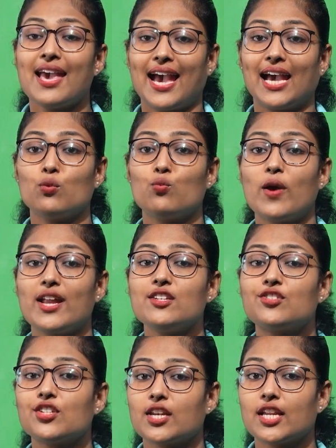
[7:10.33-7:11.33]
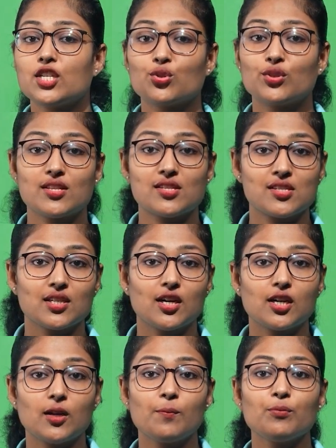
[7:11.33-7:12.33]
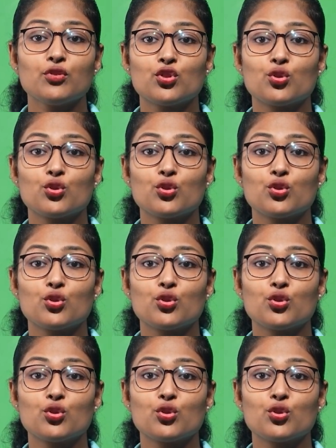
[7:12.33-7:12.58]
and ventrally to the sternum